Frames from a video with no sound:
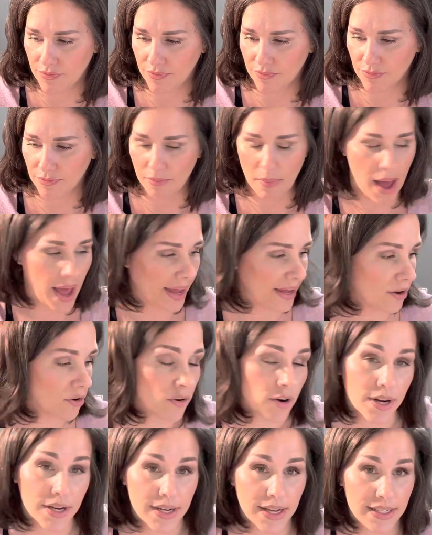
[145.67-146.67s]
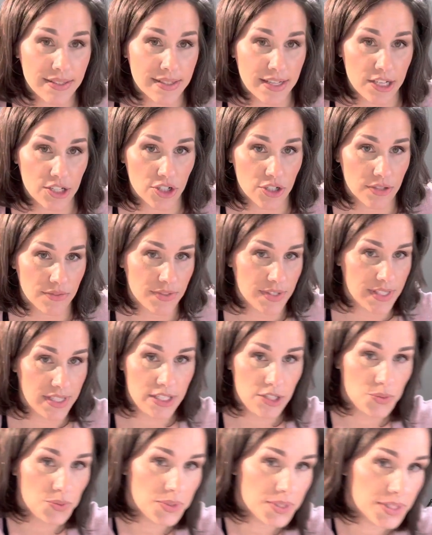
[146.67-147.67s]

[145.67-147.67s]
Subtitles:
my organization of seeds was